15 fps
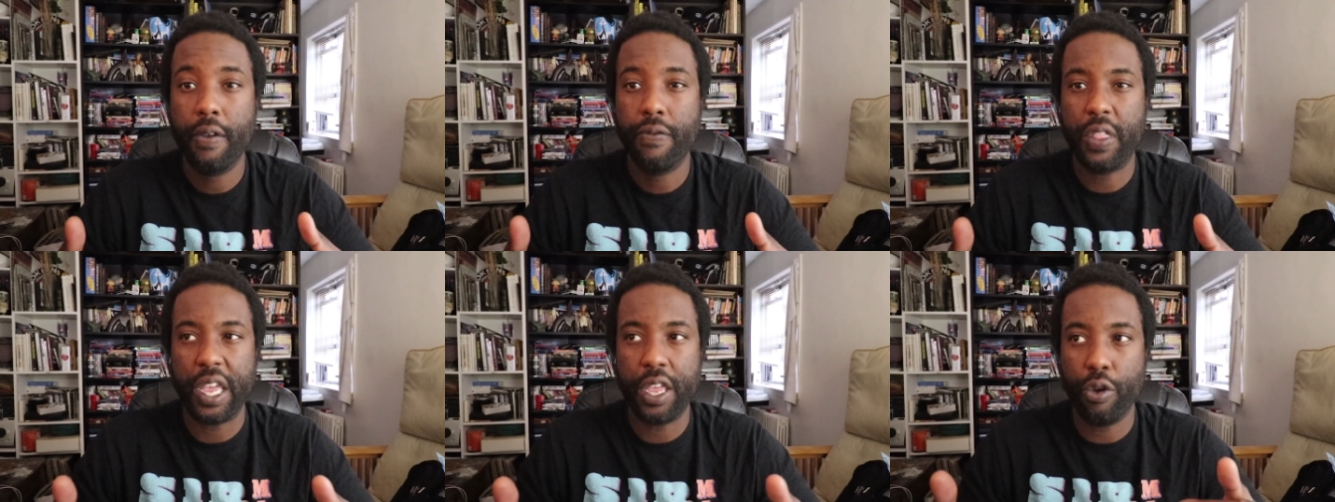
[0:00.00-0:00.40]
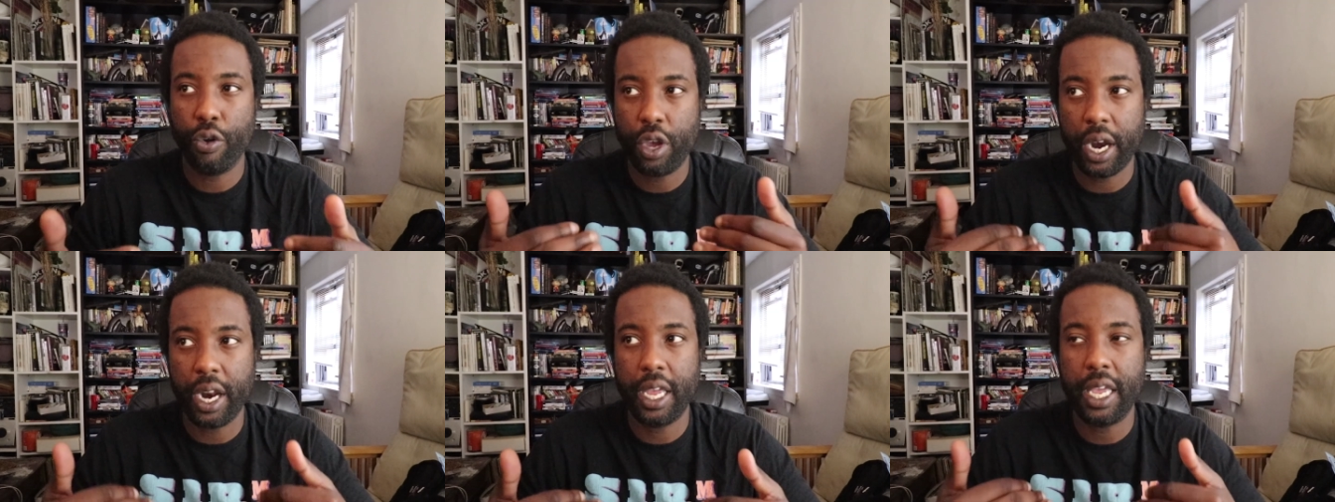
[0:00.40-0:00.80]
that you're
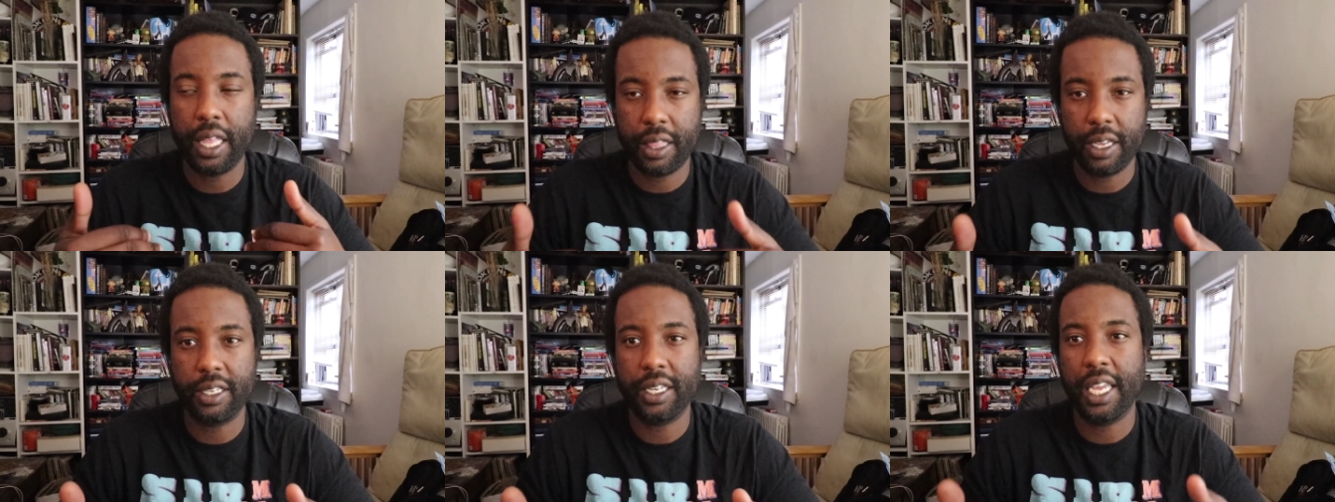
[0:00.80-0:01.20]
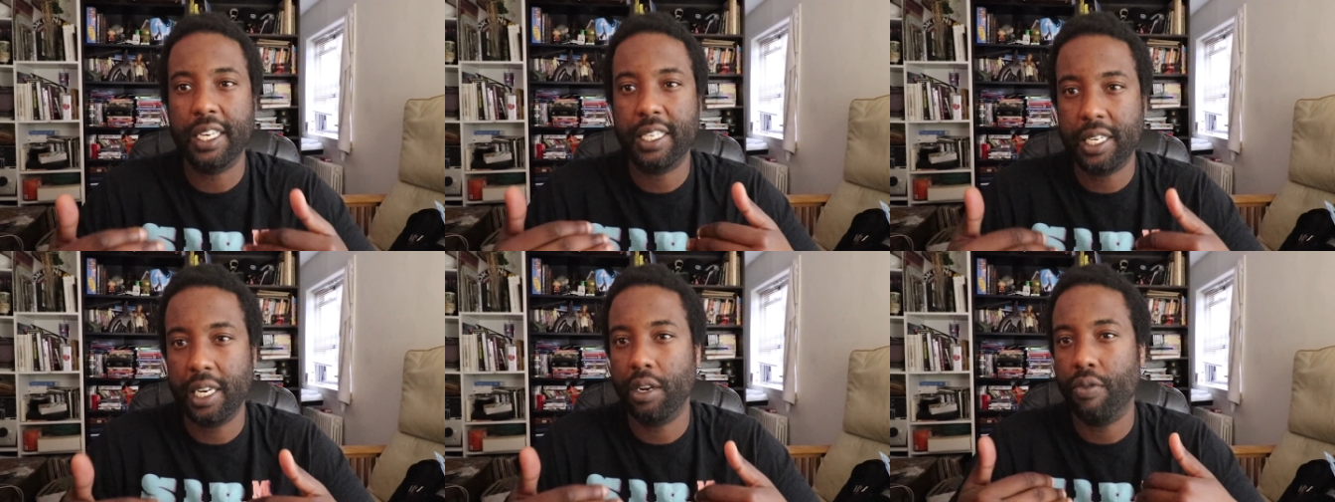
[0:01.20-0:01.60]
going to get this
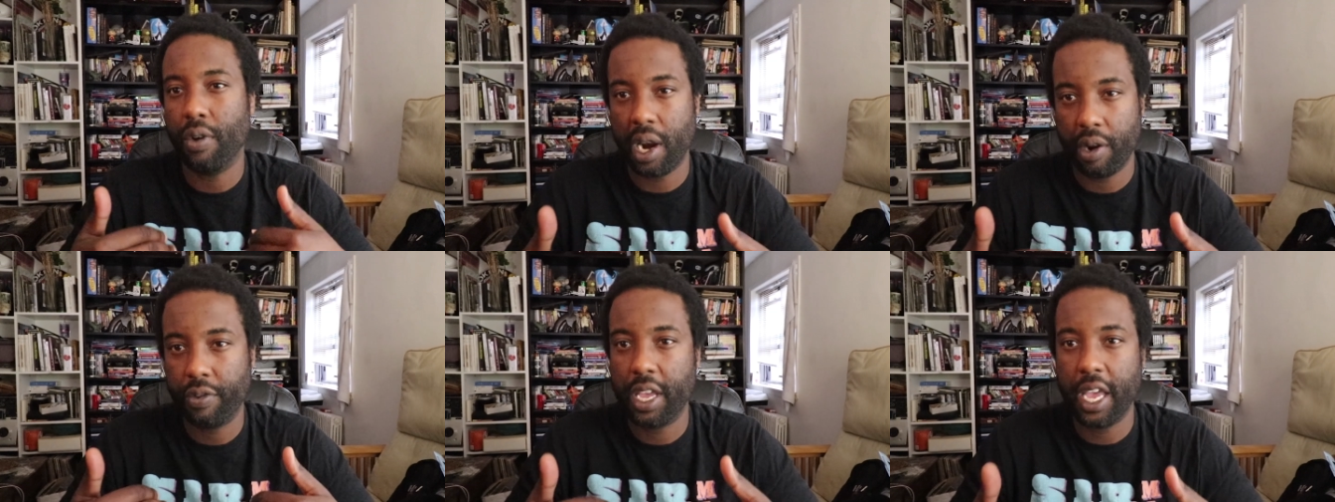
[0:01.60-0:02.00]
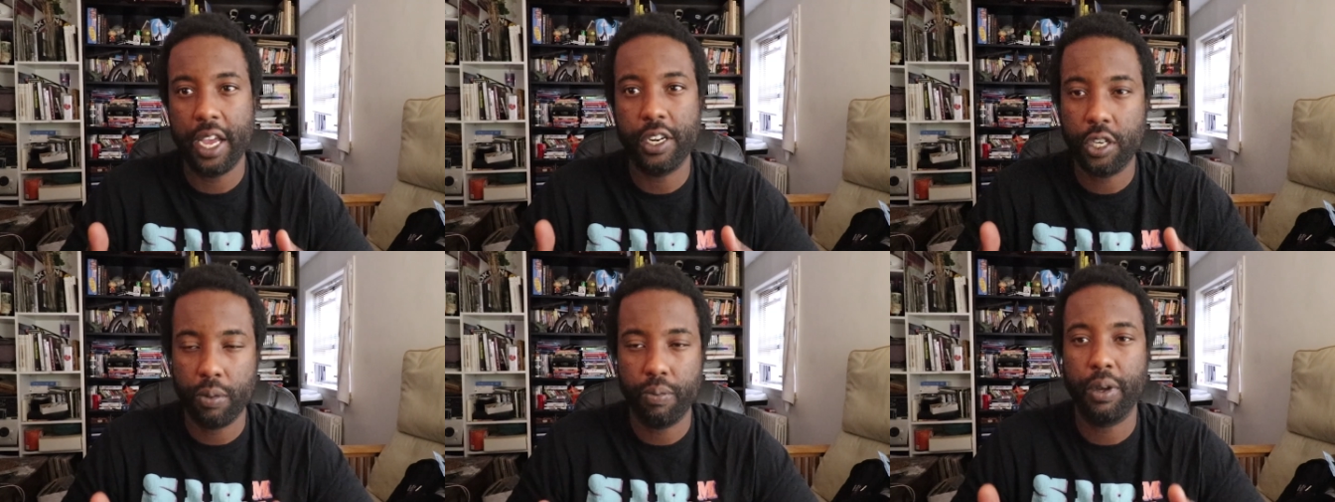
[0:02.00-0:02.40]
instant
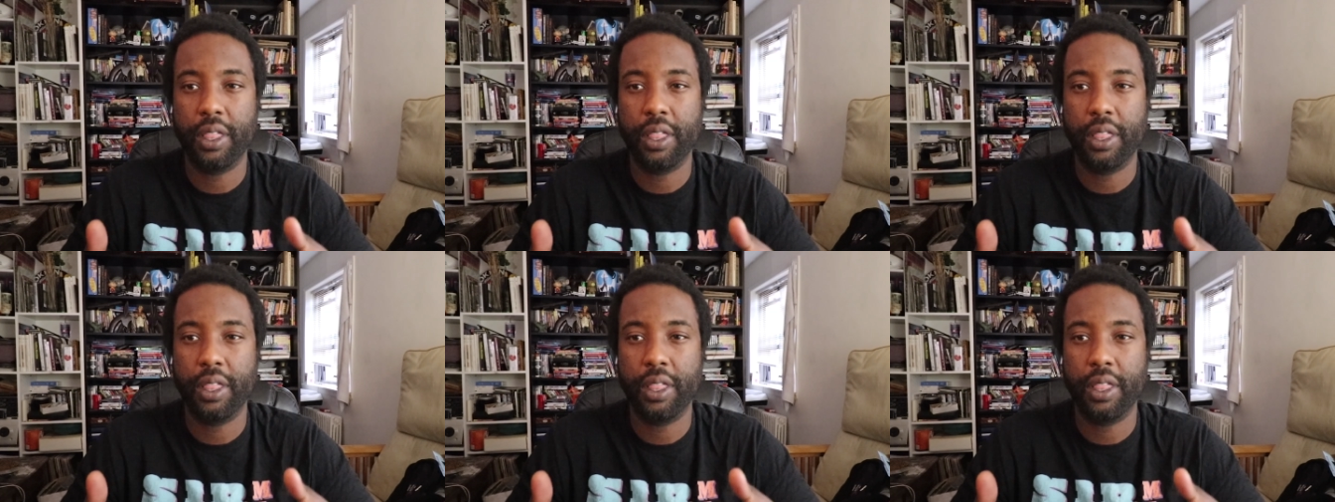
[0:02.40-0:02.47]
gratification,